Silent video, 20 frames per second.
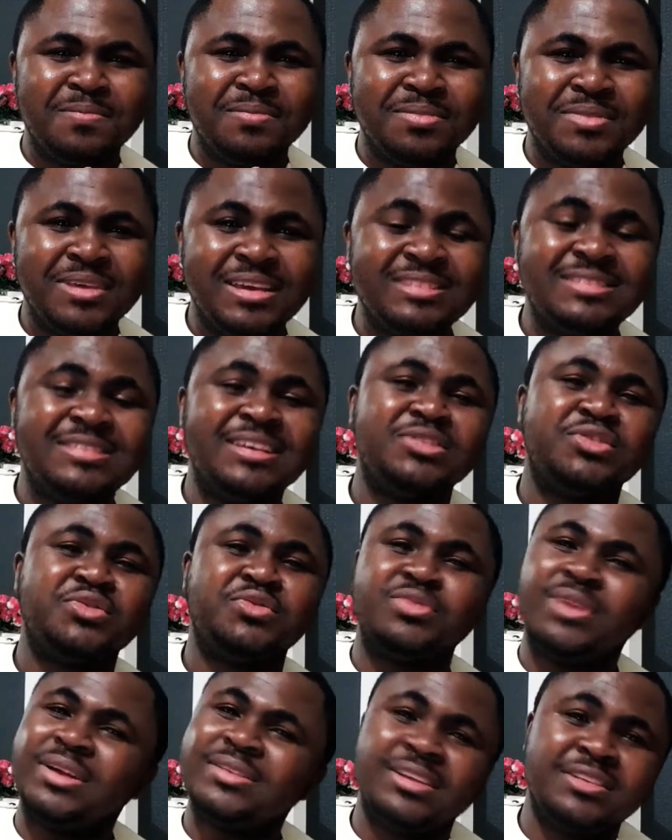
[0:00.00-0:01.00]
is the
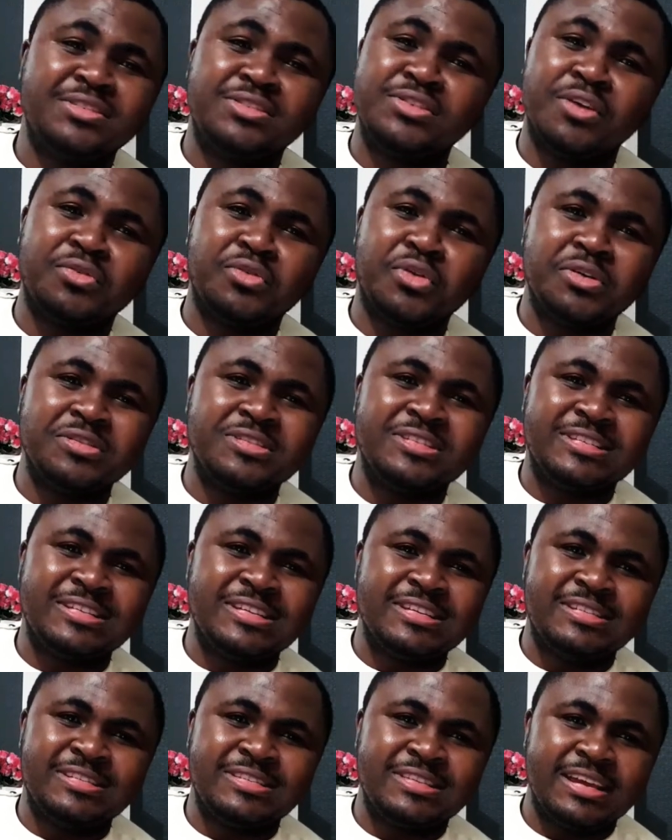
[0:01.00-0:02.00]
strategy of
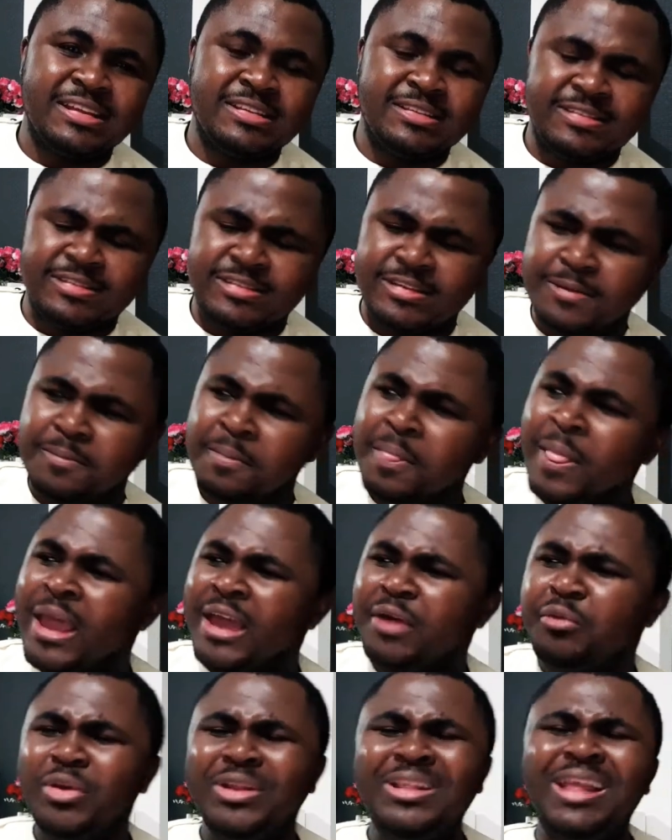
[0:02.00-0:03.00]
consistency.
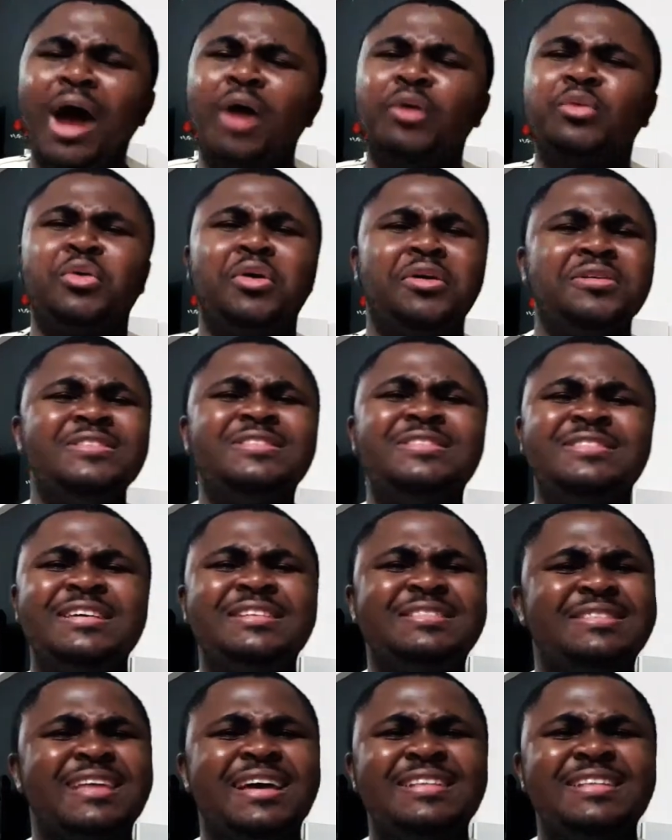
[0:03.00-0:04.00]
Without
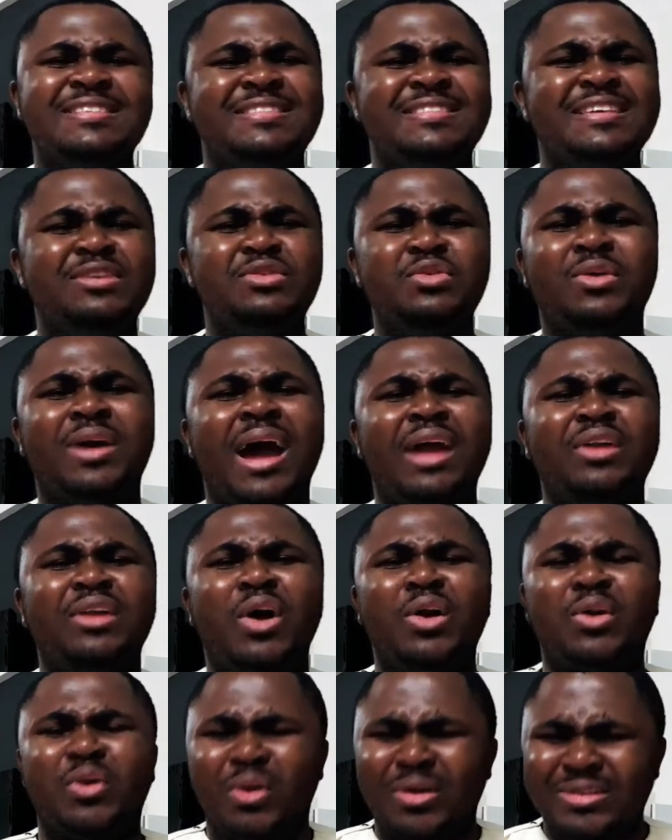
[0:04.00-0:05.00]
consistency, you
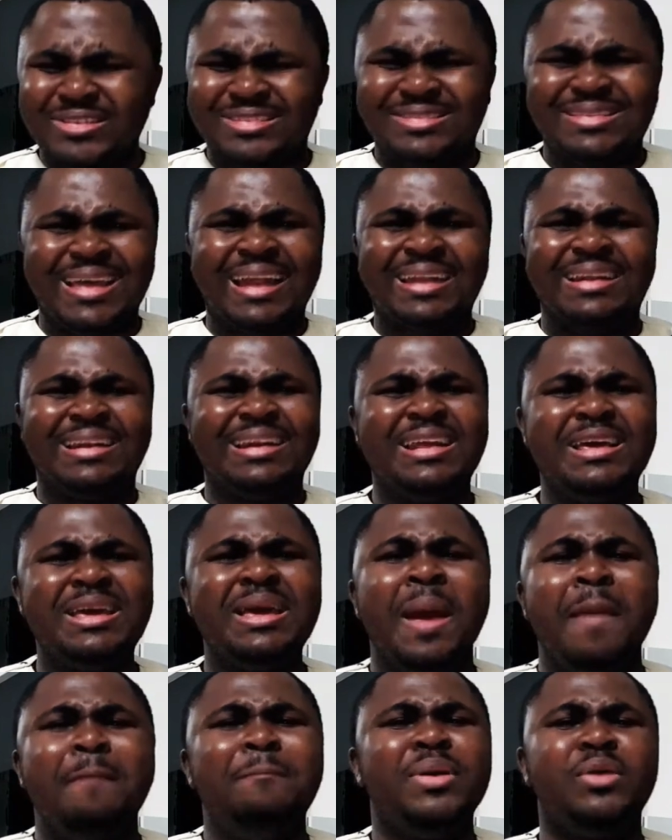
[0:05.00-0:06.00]
cannot constantly
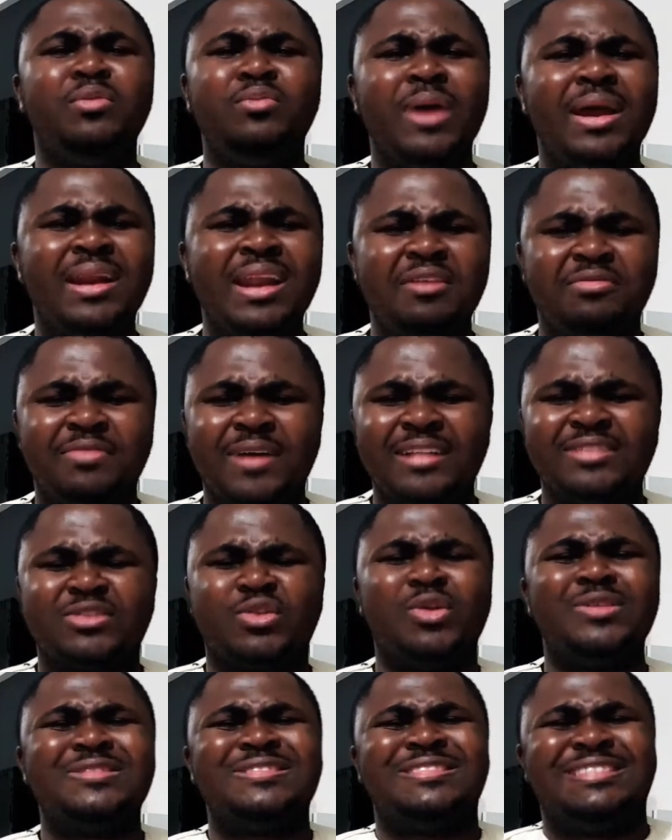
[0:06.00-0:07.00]
be relevant.
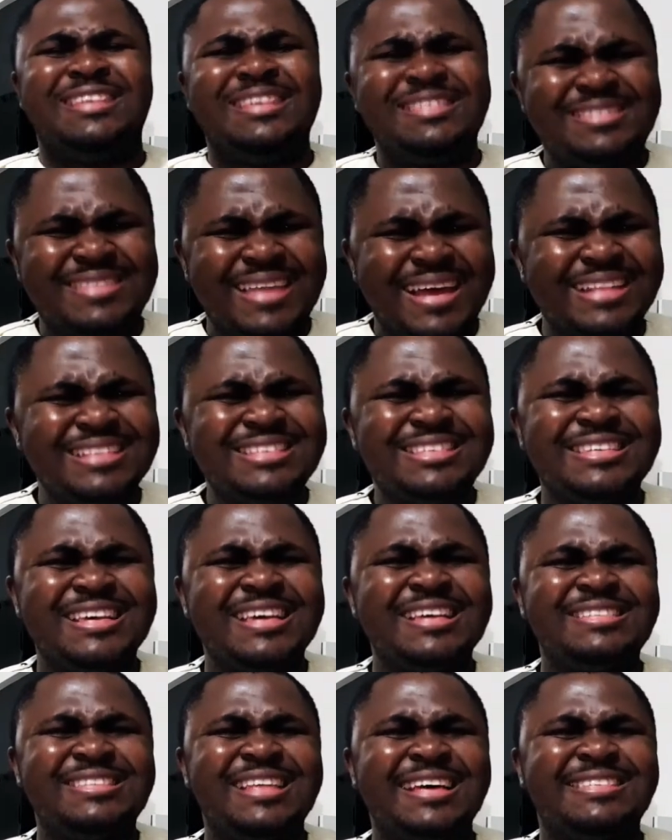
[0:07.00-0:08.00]
Consistency
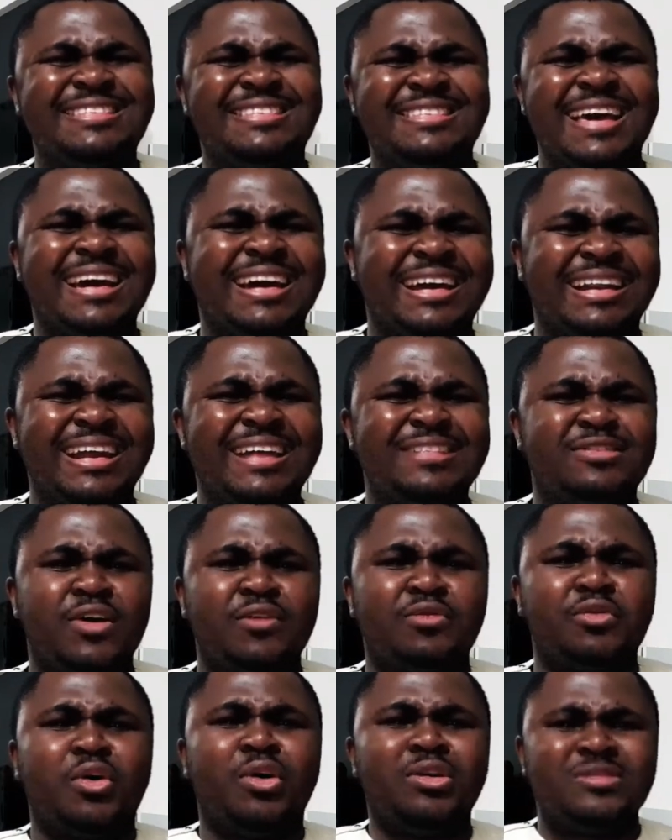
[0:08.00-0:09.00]
is the secret of
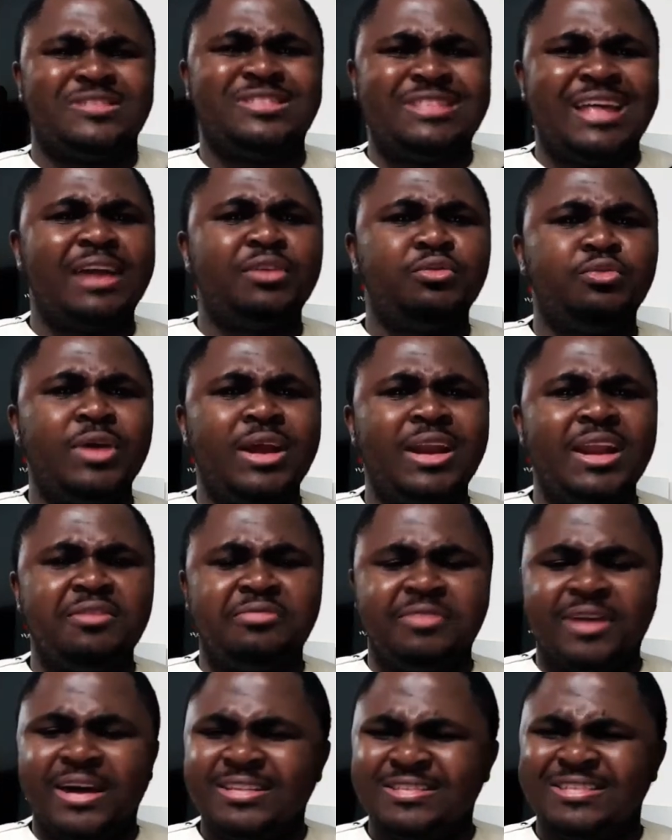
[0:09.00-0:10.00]
constant
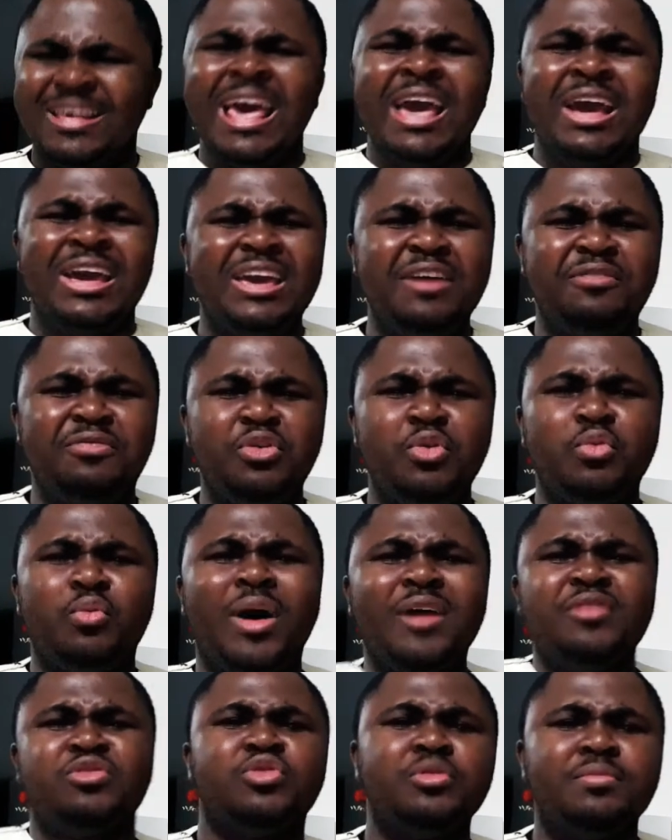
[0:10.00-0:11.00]
relevance. If you
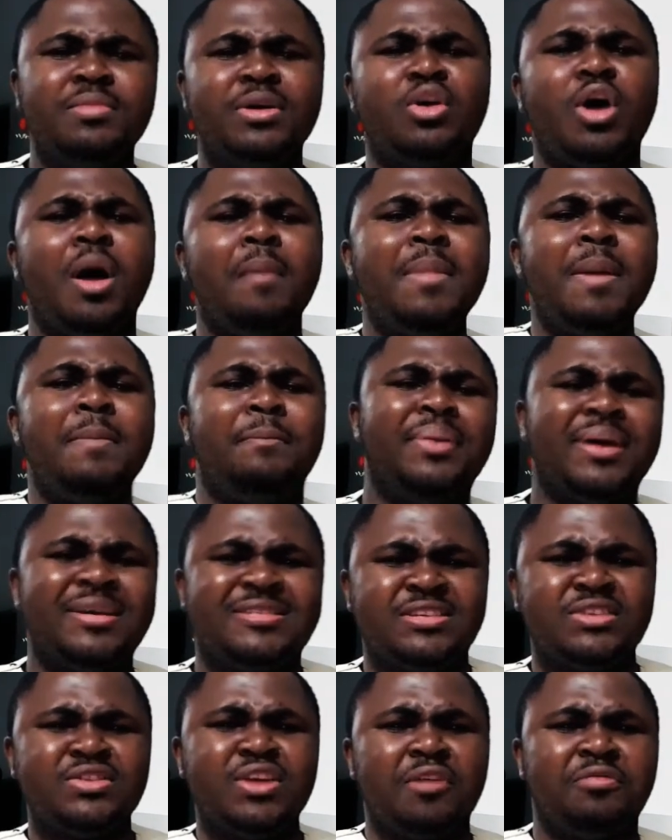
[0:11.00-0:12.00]
want to become a
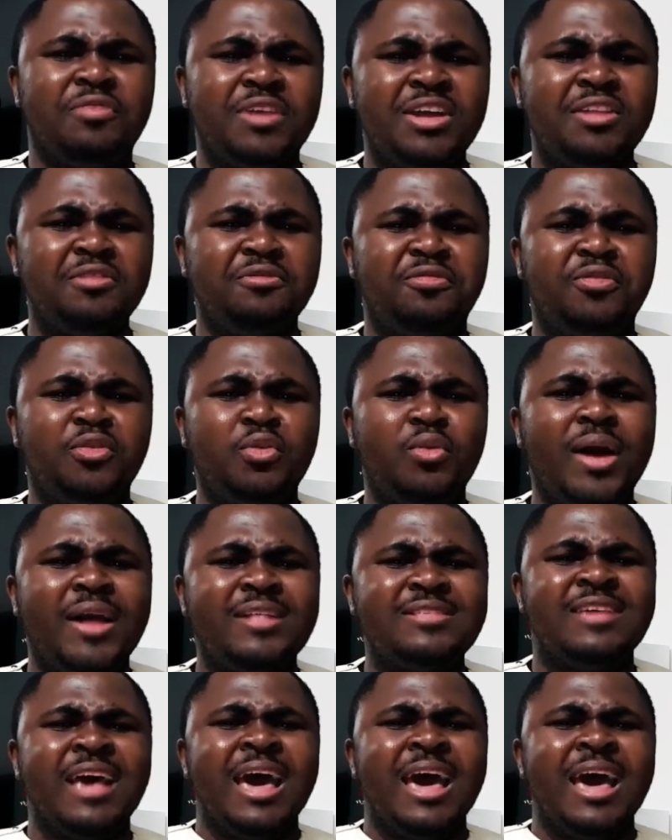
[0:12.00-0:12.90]
person of influence,